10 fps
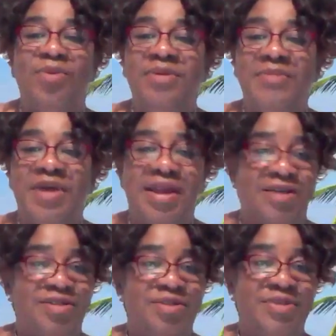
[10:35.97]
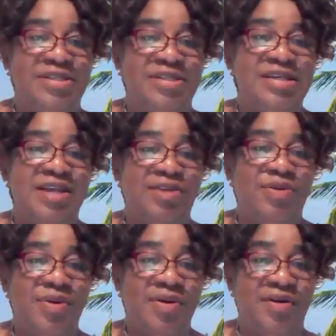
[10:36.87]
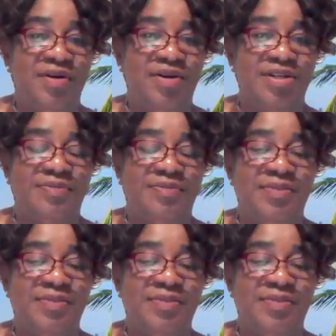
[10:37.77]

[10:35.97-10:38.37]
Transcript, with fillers: women are to be seen and not heard.